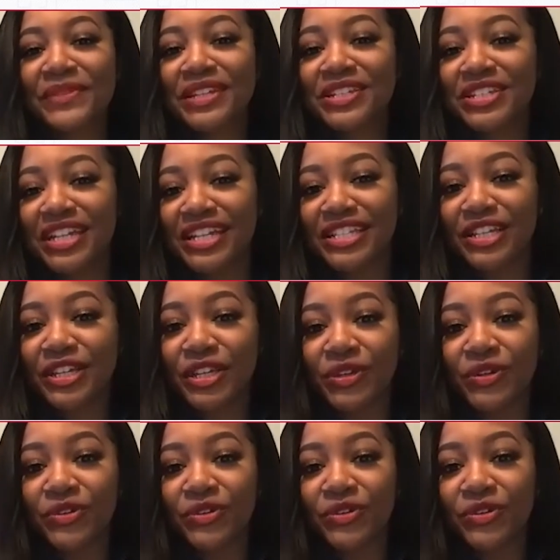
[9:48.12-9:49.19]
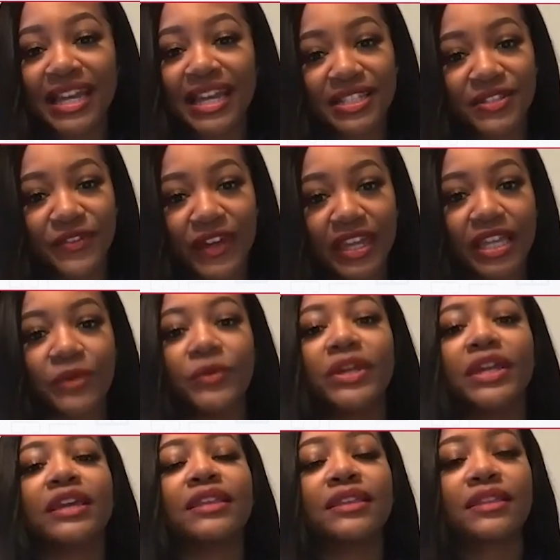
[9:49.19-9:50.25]
She is a huge Texas fan, and
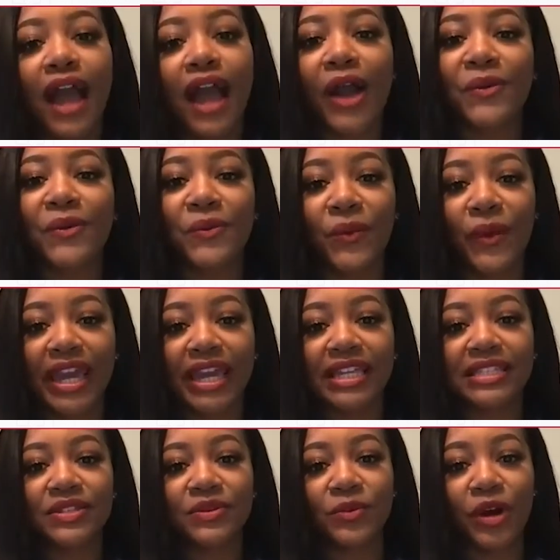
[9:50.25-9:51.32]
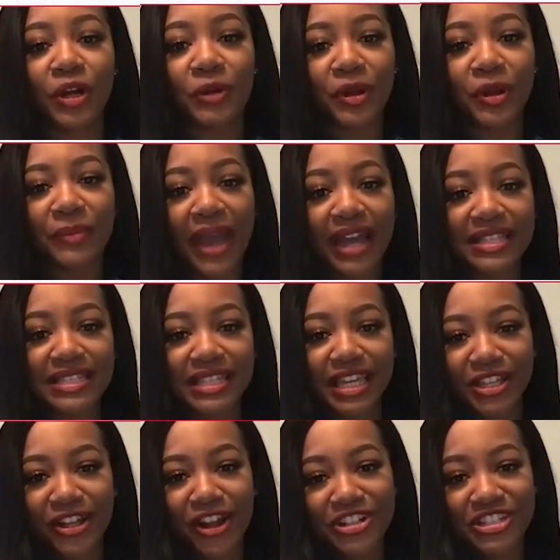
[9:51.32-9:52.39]
we cannot wait to welcome her back to the
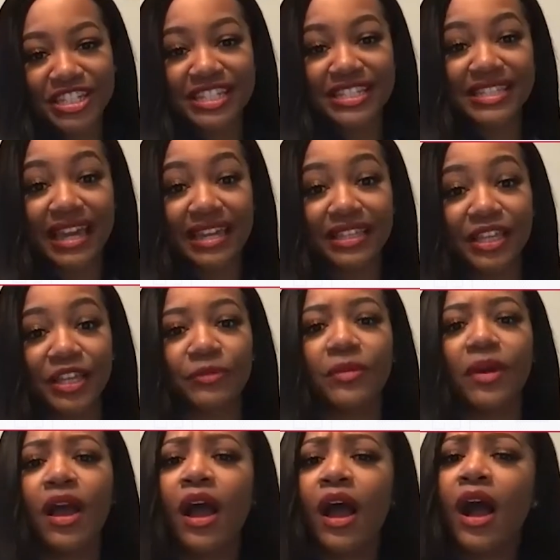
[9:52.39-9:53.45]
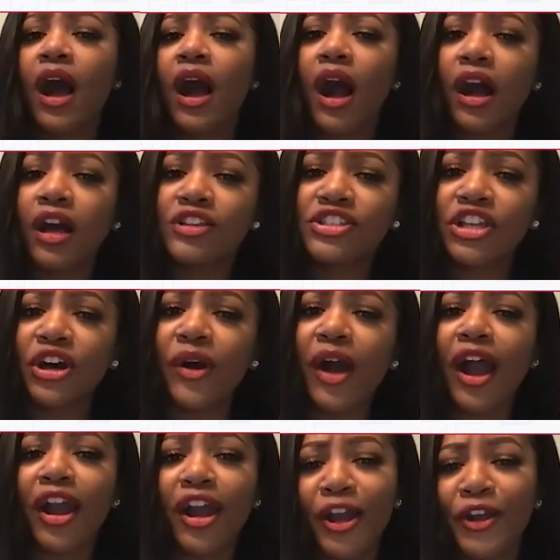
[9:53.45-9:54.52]
NRG Stadium. Also,
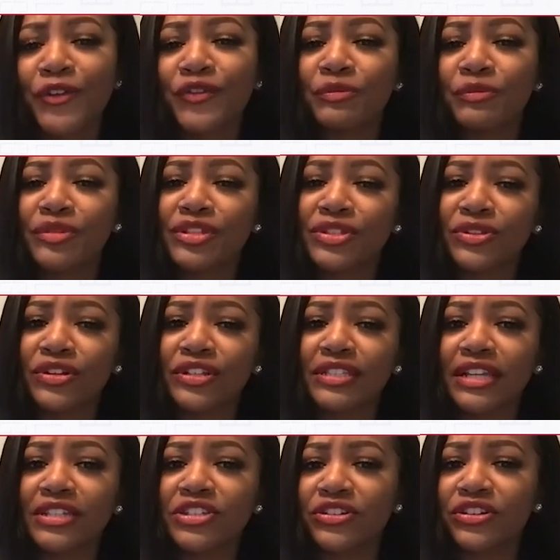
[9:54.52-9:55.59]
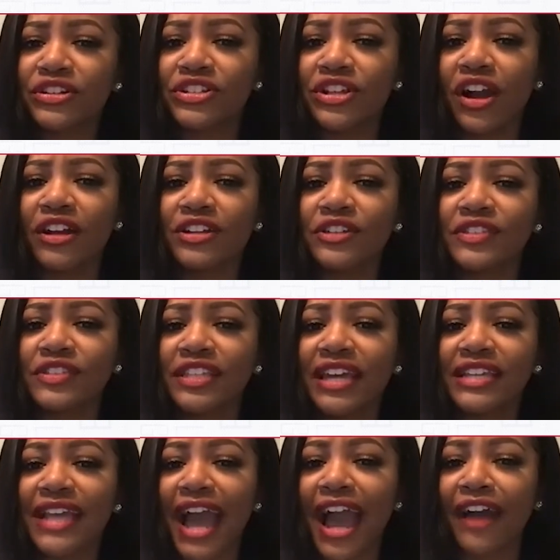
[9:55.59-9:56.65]
I heard from a source that you're in charge of
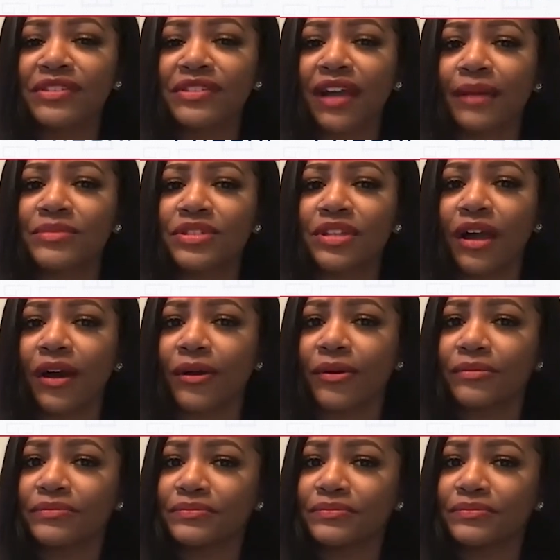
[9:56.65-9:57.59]
today's halftime show.